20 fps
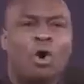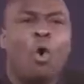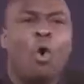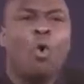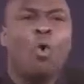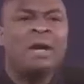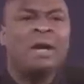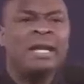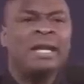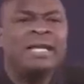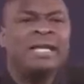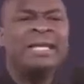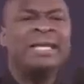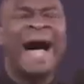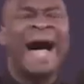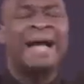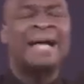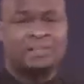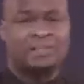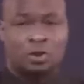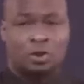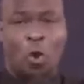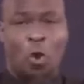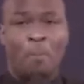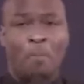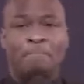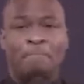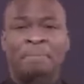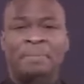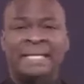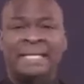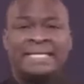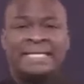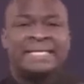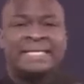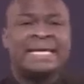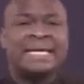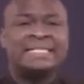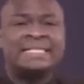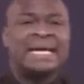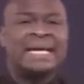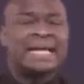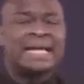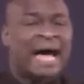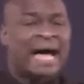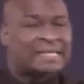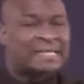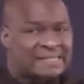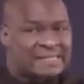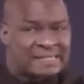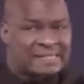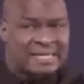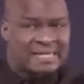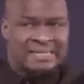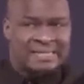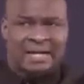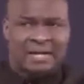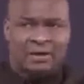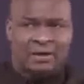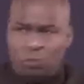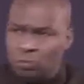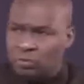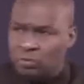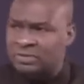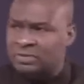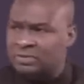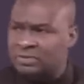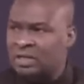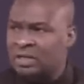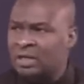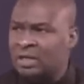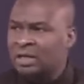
only, as complicated as Satan looks,